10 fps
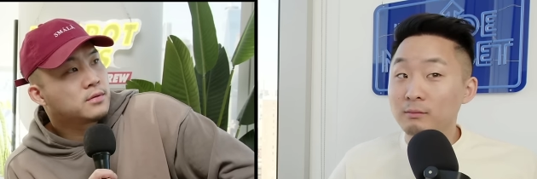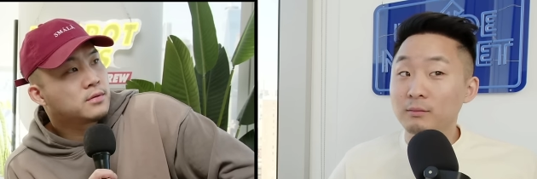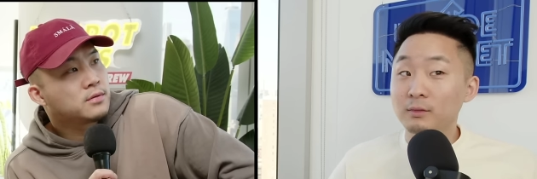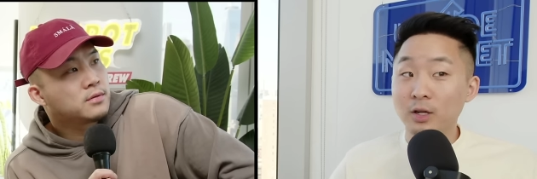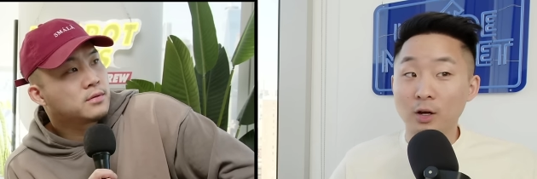
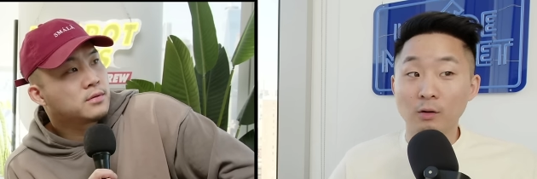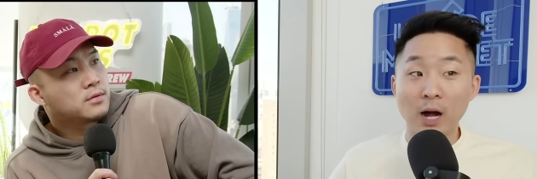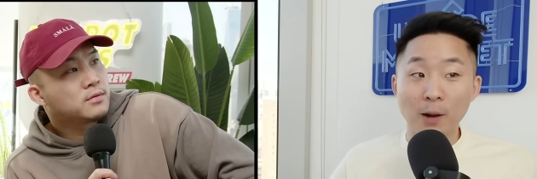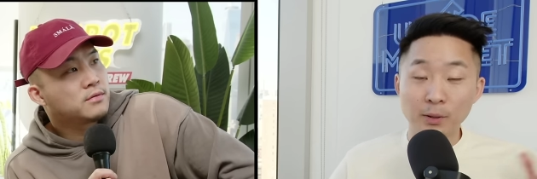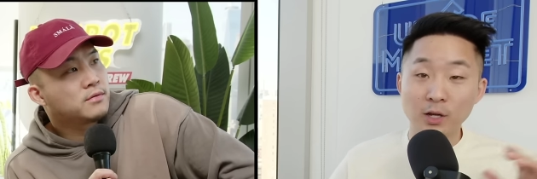Speaker 1: you know,
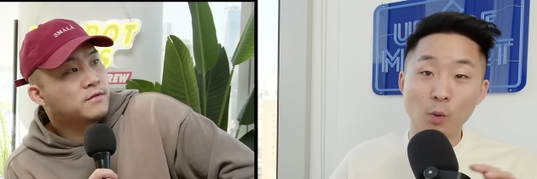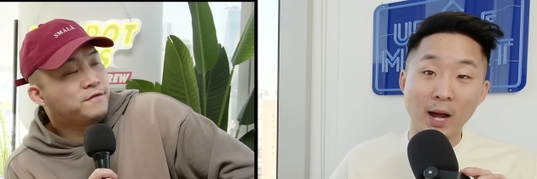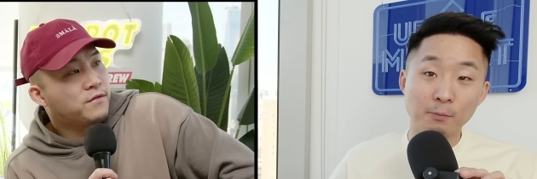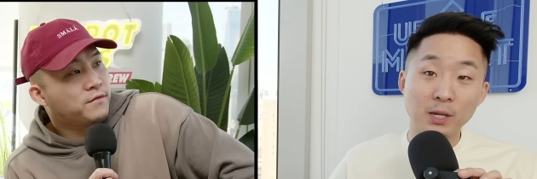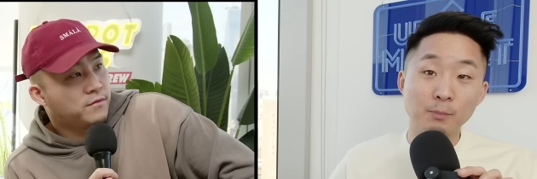uppity
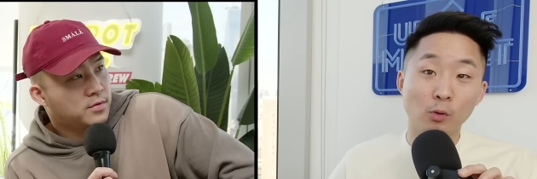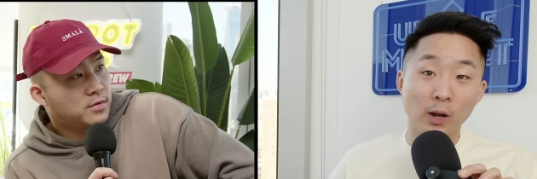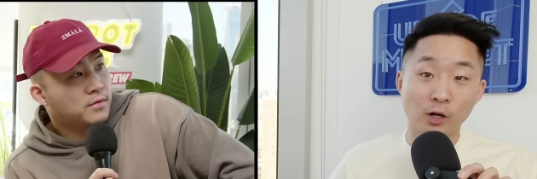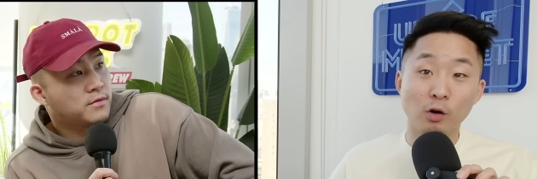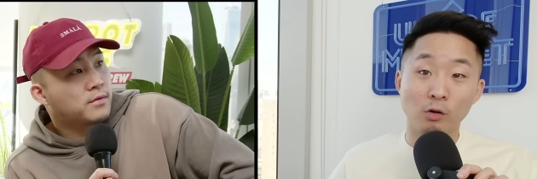white people
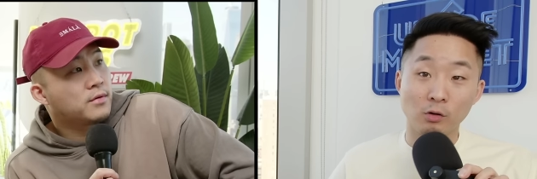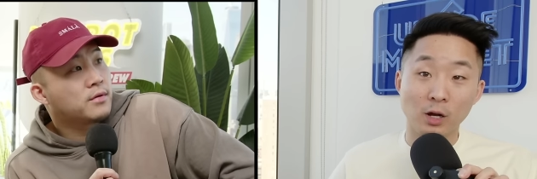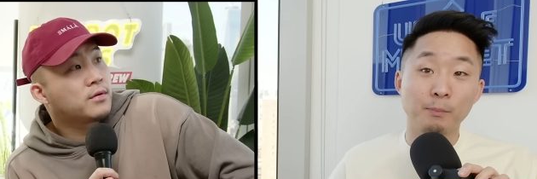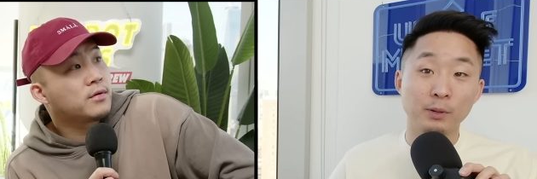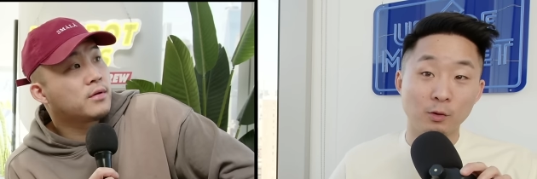and girl,
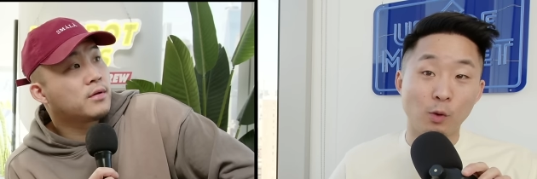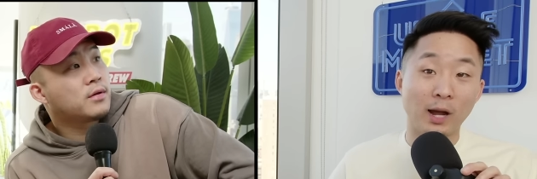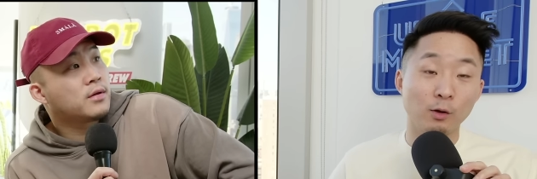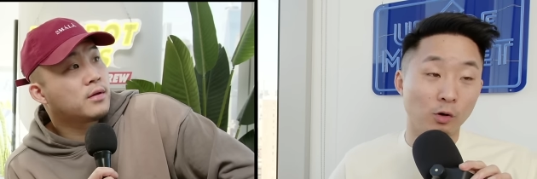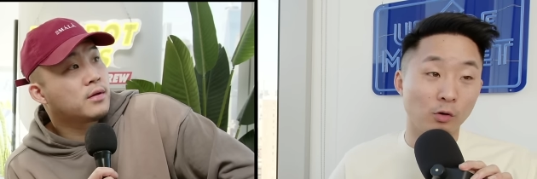uppity
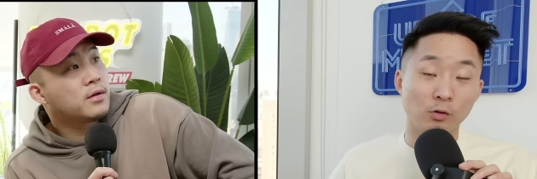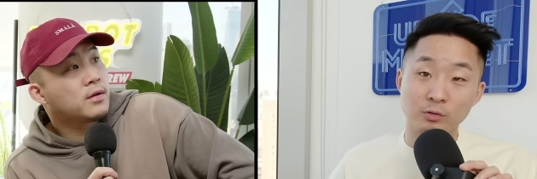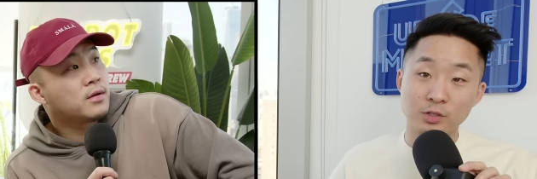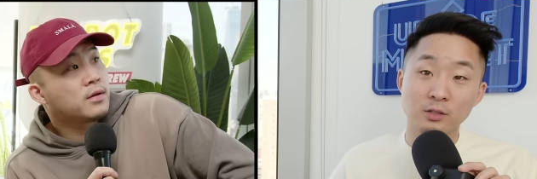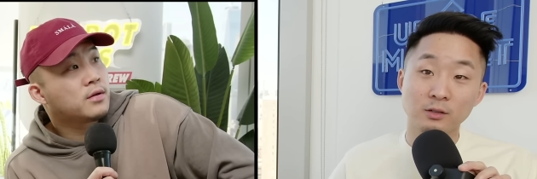white
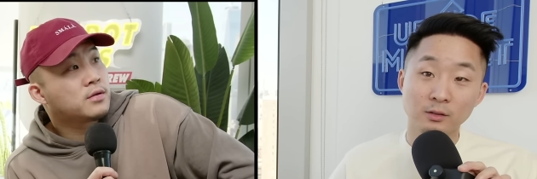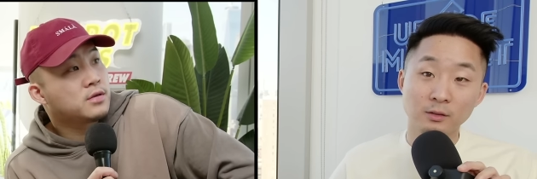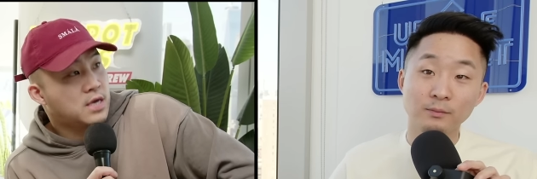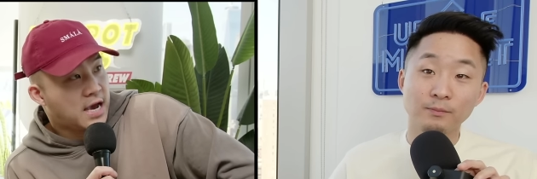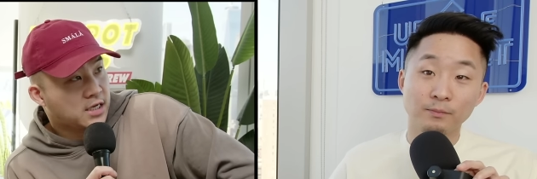girls.
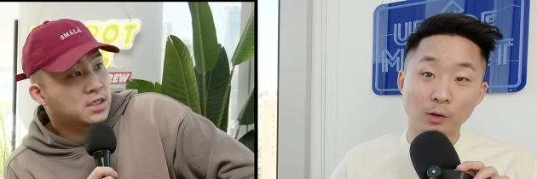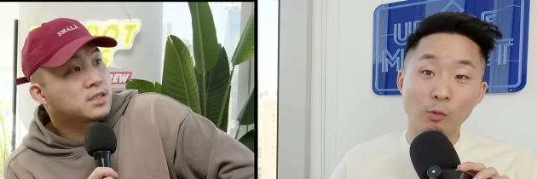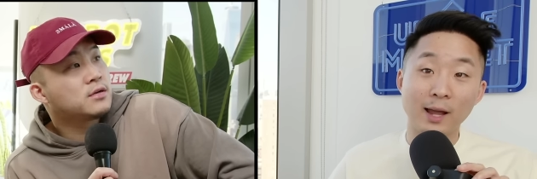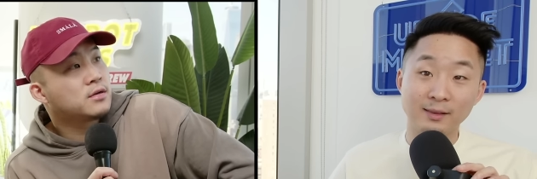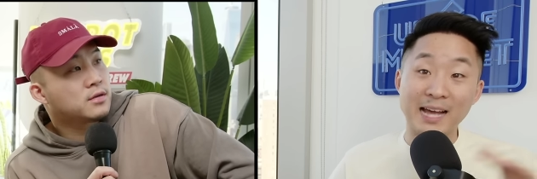Yes.
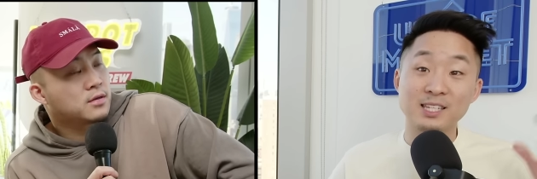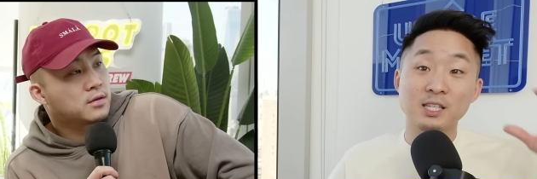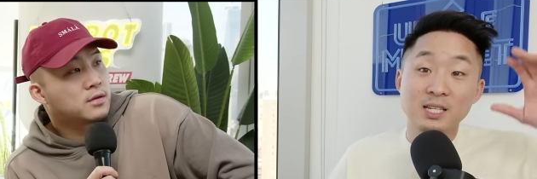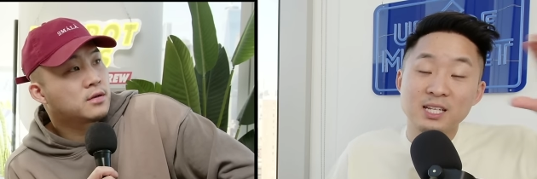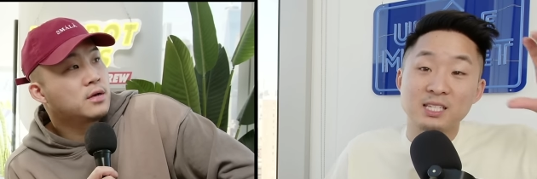Right? That's
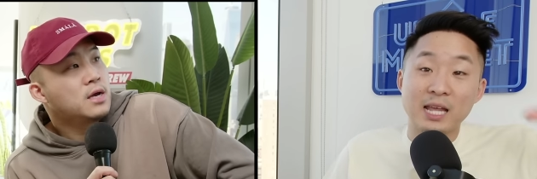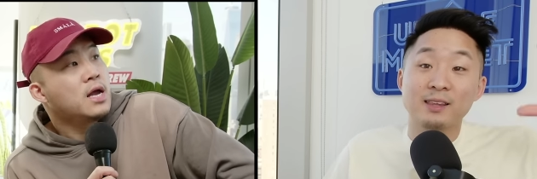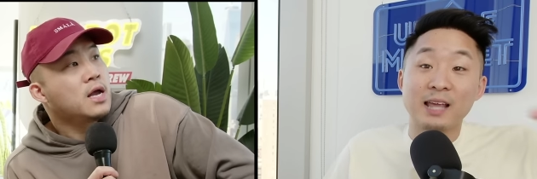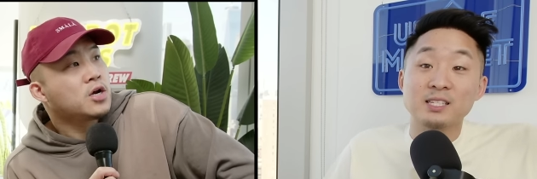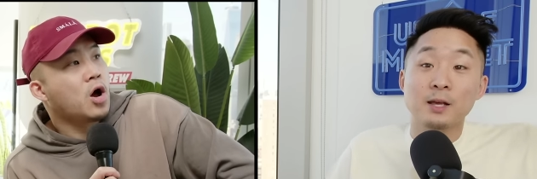the
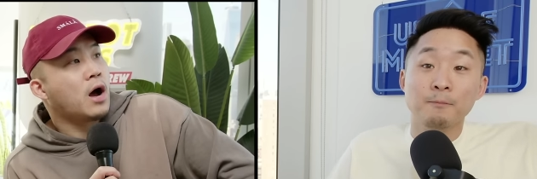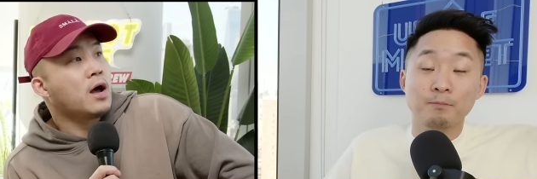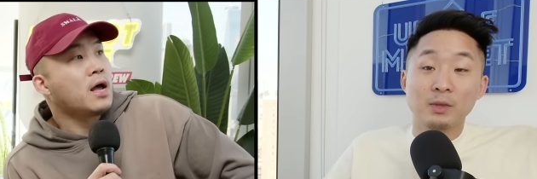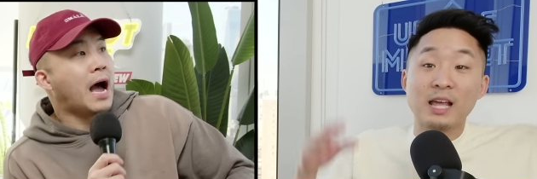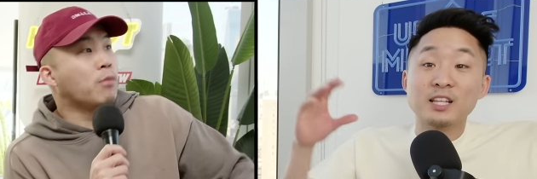distinct, that's, no,
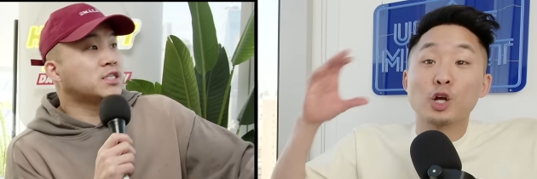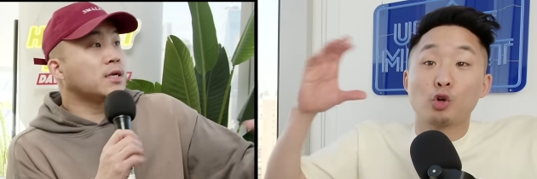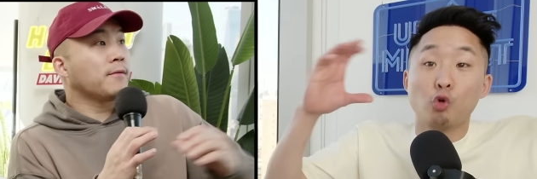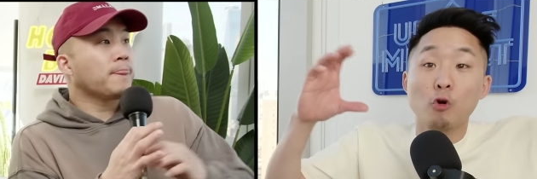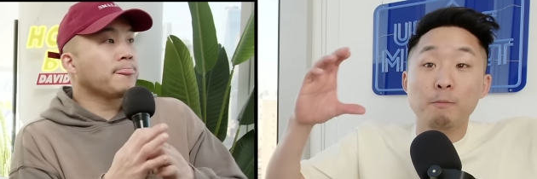that's a
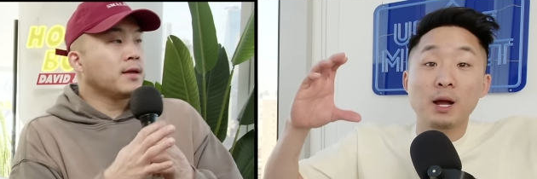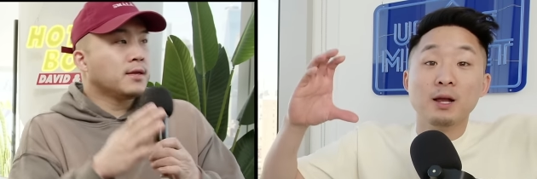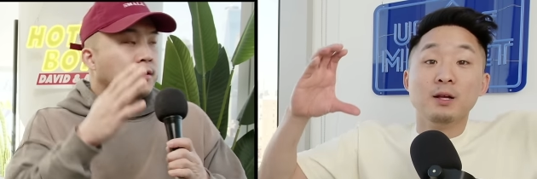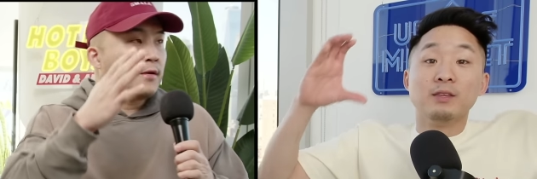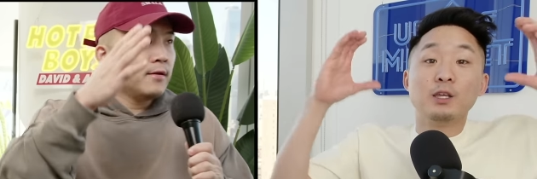group
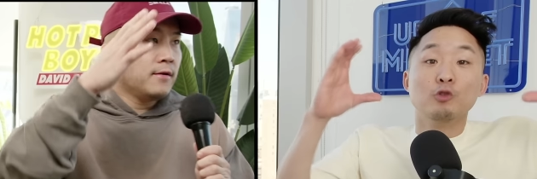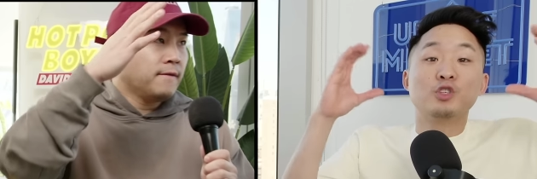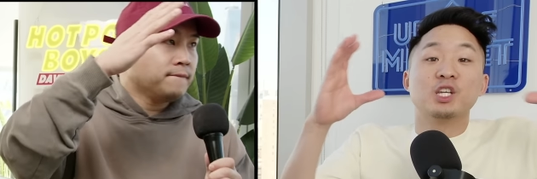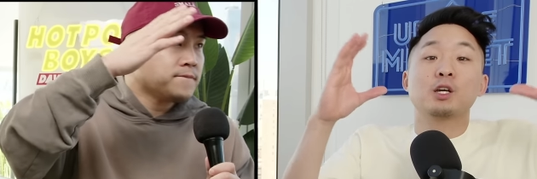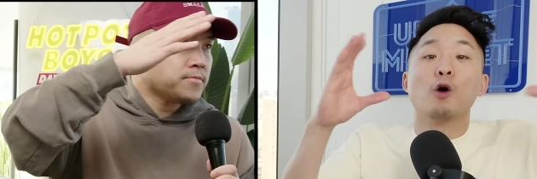that you
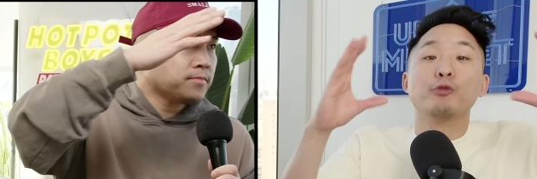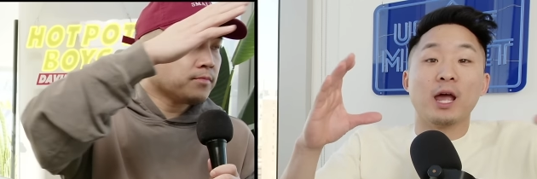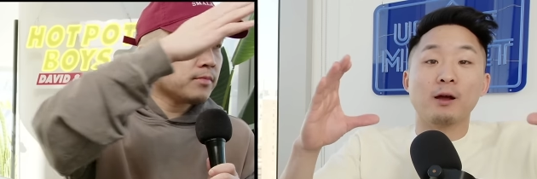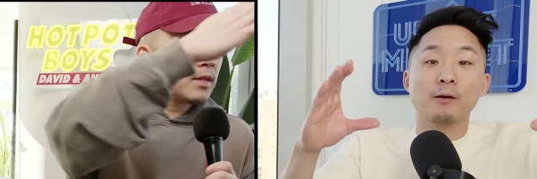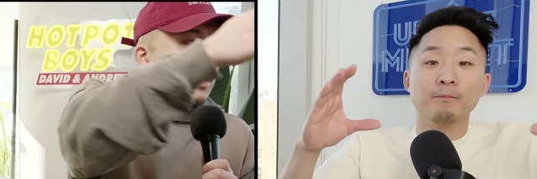see go there